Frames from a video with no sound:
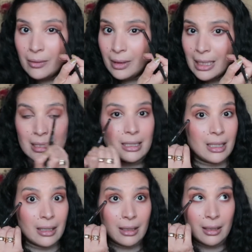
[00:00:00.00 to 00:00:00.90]
long
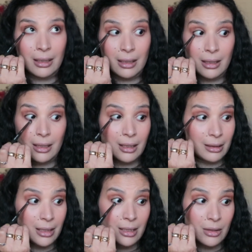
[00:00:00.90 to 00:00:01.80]
lasting,
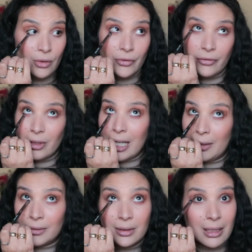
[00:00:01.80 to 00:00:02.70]
and there's no
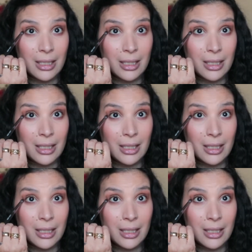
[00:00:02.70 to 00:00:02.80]
fallout.